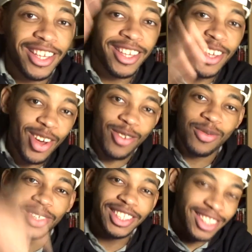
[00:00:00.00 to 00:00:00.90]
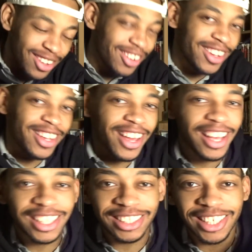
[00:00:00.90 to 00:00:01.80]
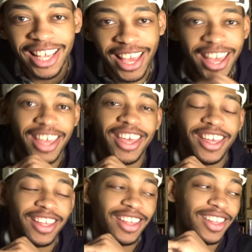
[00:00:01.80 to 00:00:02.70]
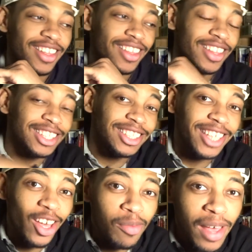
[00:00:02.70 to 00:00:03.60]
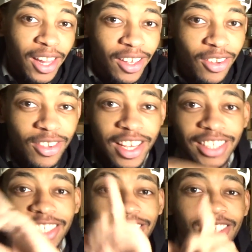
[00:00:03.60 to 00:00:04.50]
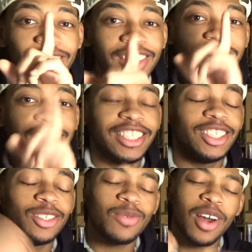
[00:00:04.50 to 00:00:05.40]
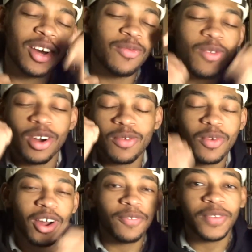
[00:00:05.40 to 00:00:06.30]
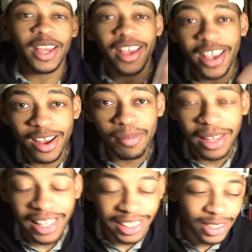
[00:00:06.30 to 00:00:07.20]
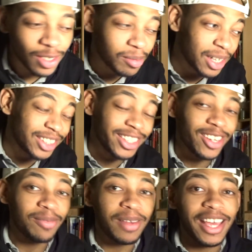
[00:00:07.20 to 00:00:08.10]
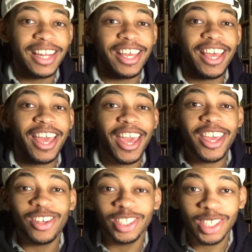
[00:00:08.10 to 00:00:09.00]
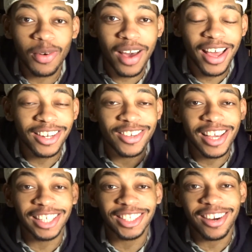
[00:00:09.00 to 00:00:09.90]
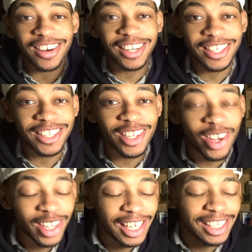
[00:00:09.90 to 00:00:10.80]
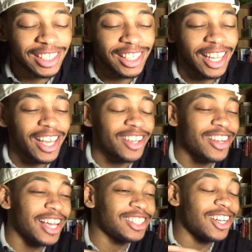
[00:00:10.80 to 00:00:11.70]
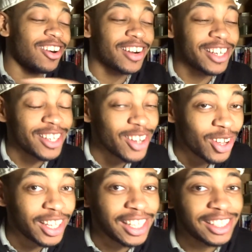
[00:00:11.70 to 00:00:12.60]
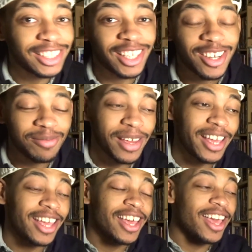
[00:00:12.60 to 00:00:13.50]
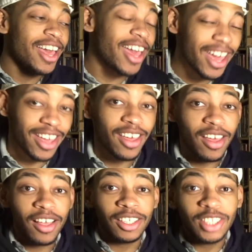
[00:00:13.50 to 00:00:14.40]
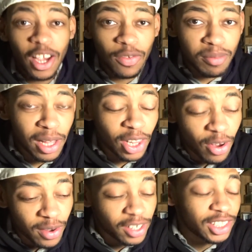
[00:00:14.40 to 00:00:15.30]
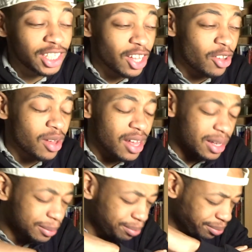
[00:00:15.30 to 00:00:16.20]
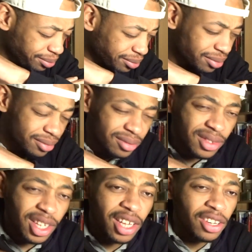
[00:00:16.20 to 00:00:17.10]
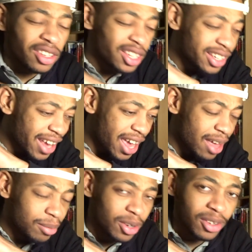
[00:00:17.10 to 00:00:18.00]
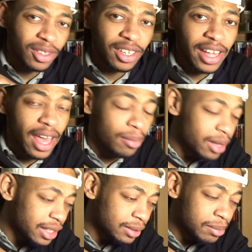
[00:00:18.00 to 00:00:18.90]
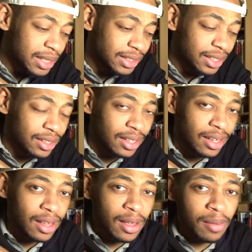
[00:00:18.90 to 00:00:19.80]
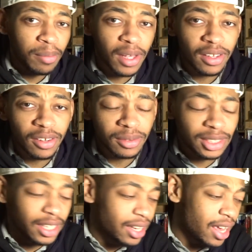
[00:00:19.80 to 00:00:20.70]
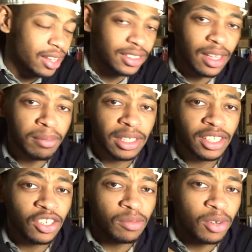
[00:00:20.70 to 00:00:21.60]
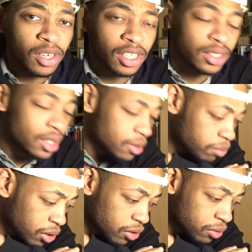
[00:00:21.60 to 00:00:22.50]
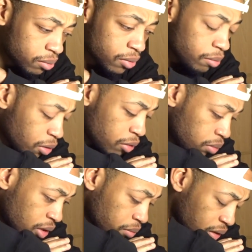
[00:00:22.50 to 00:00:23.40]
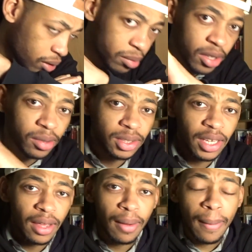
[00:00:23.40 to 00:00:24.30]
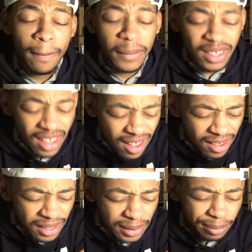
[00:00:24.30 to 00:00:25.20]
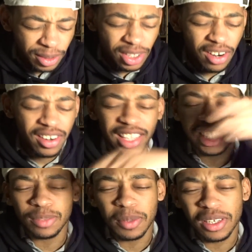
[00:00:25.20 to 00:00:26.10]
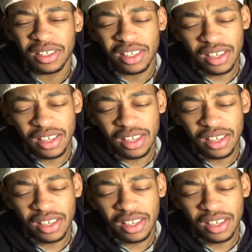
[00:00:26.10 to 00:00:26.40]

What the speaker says: Yo, what's going on, you guys? Hey, this is El Malico, you guys are tuned in to, welcome for everybody that's new to my channel, man. Ayo Squad, you guys already know that it's lit, you guys already know that it's turnt, man. Hey, sorry for my low energy, though, the dab is missing, but you know what I'm saying, hey, it's not missing no more, because boom, you know what I'm saying? But yeah, sorry, I just been,